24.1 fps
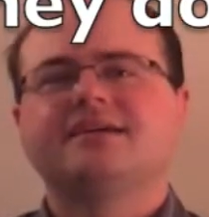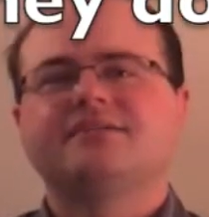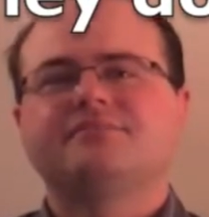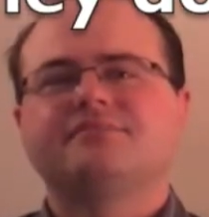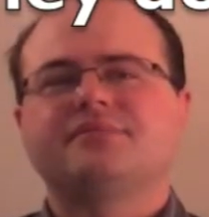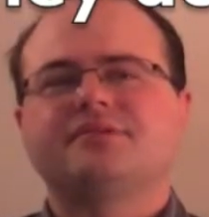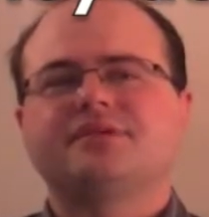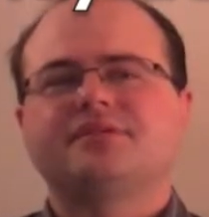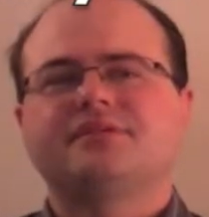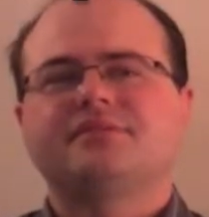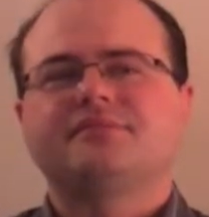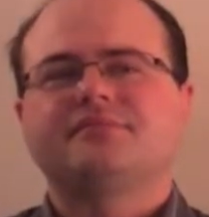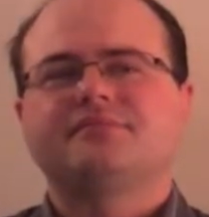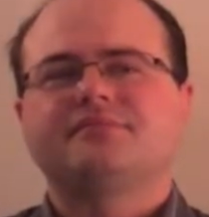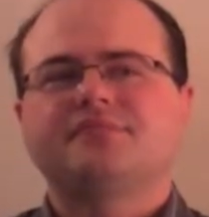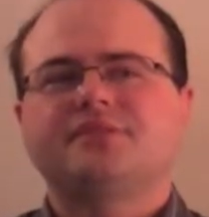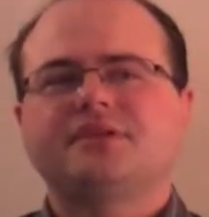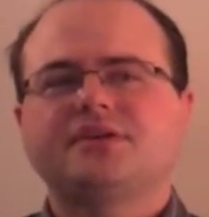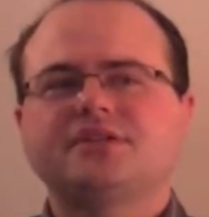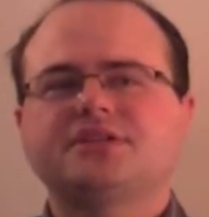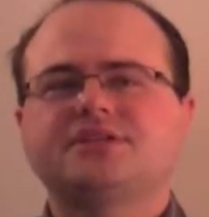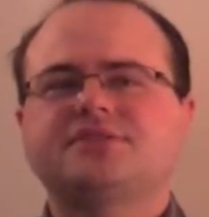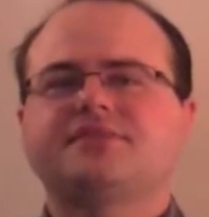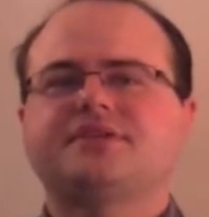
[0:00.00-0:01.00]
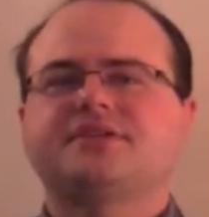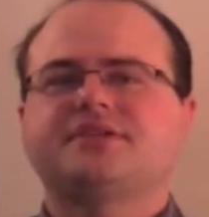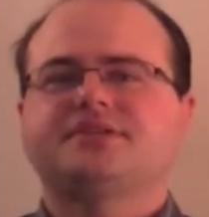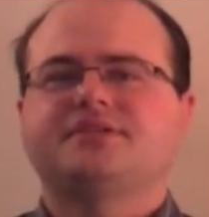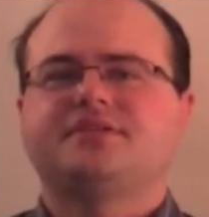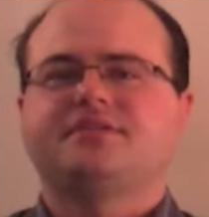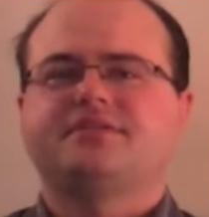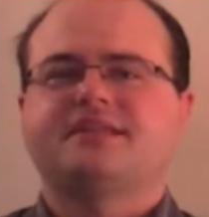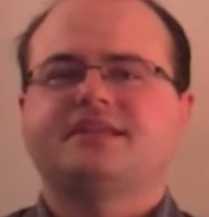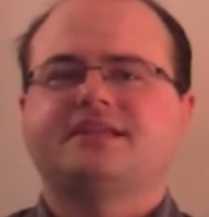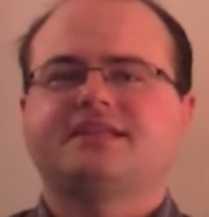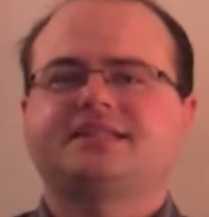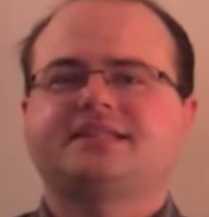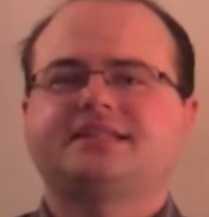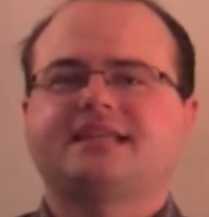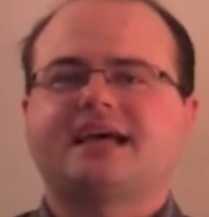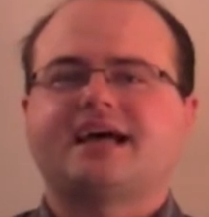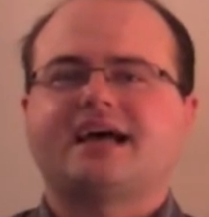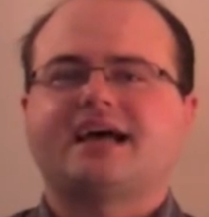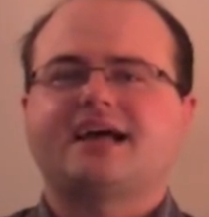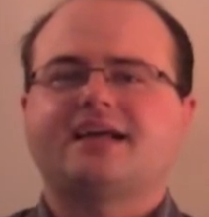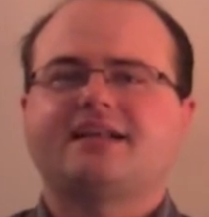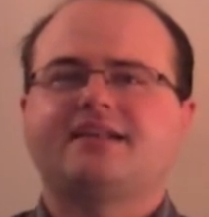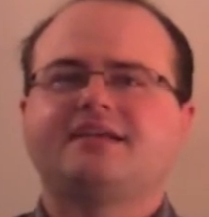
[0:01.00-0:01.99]
but those of us on this
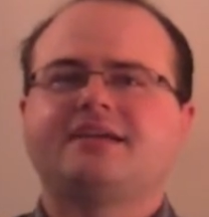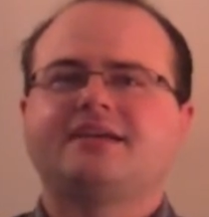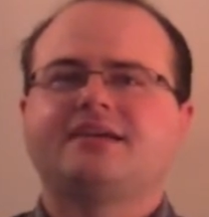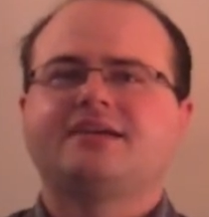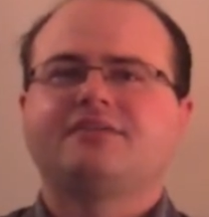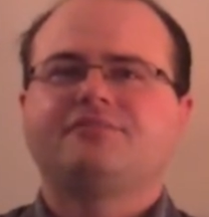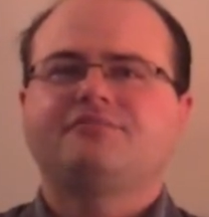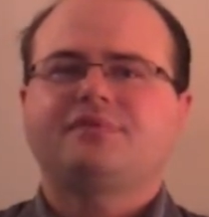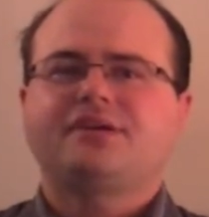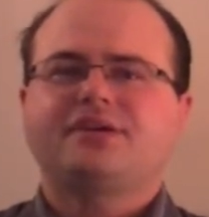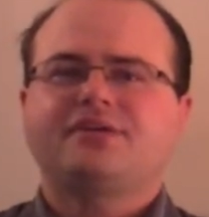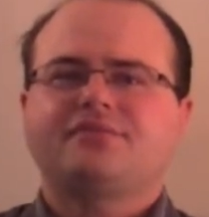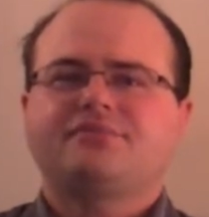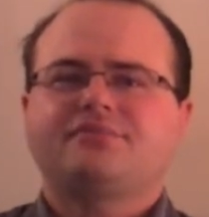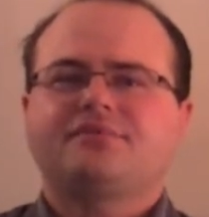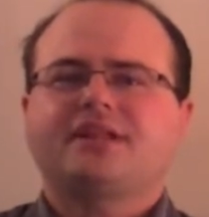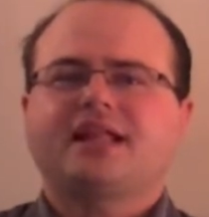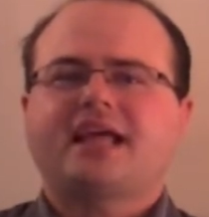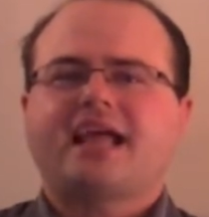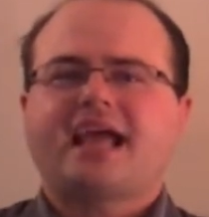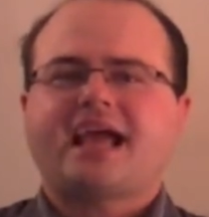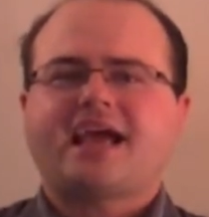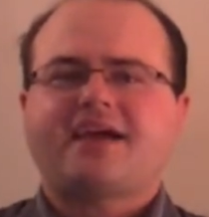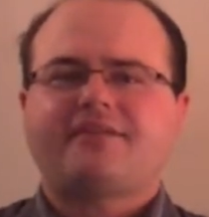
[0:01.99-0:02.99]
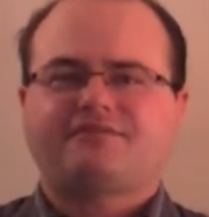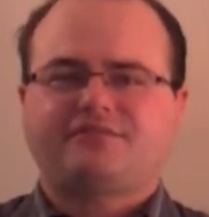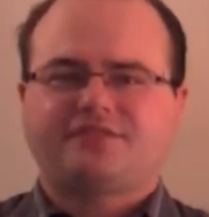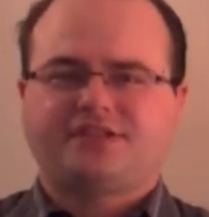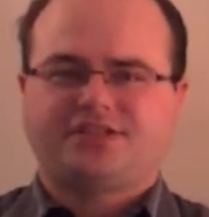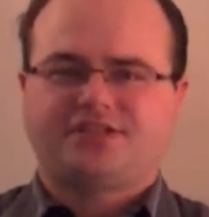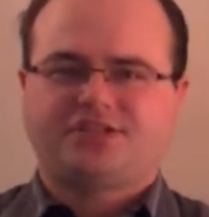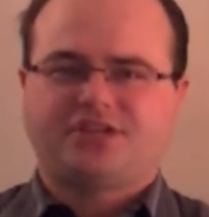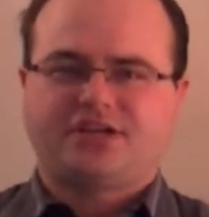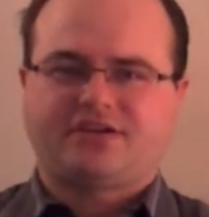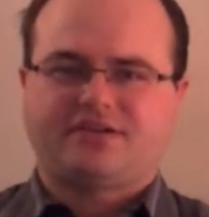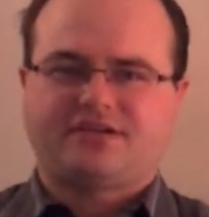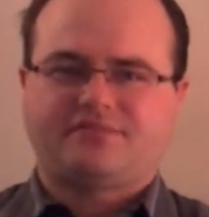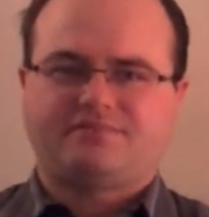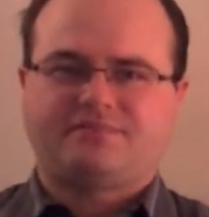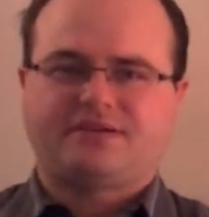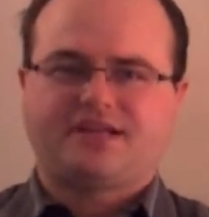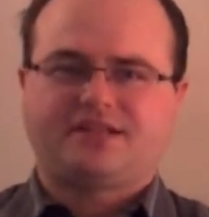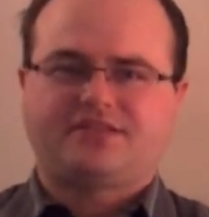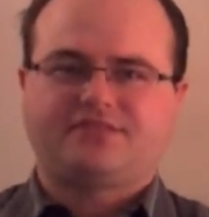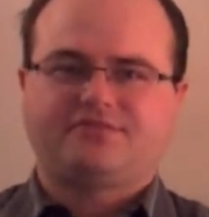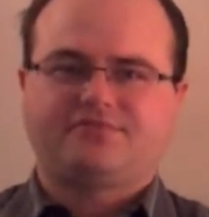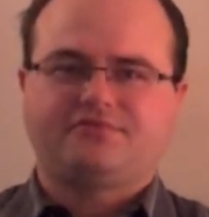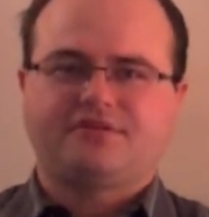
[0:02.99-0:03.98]
side, we don't really have to cherry
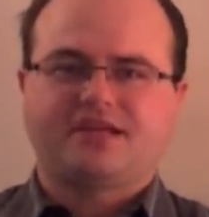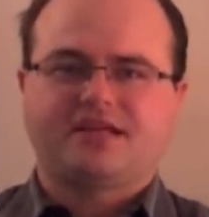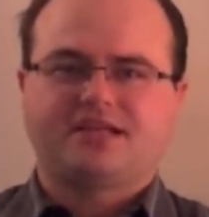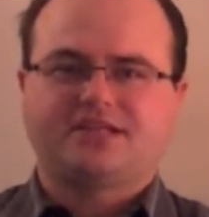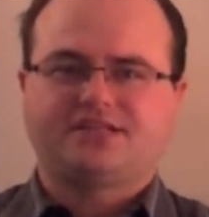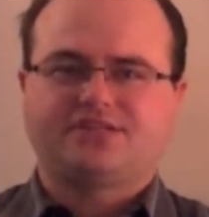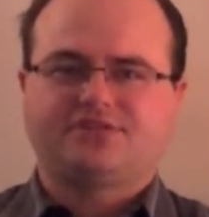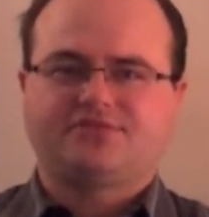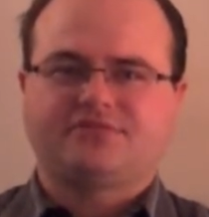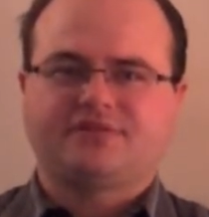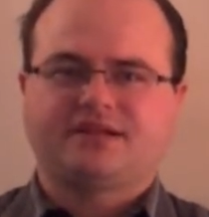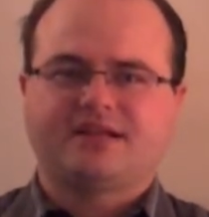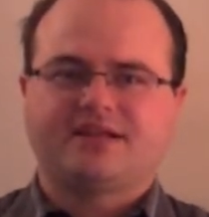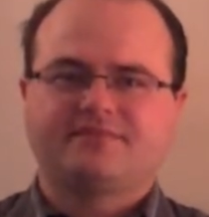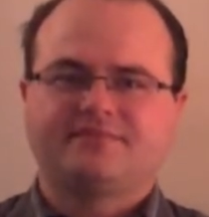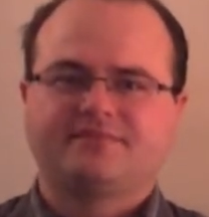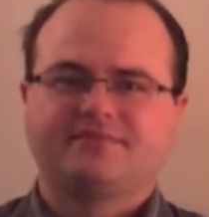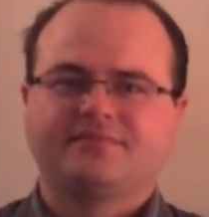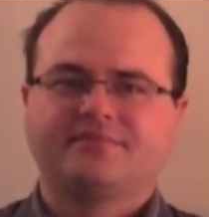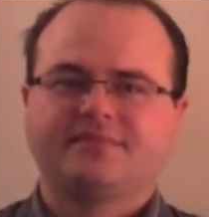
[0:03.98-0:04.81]
pick through history.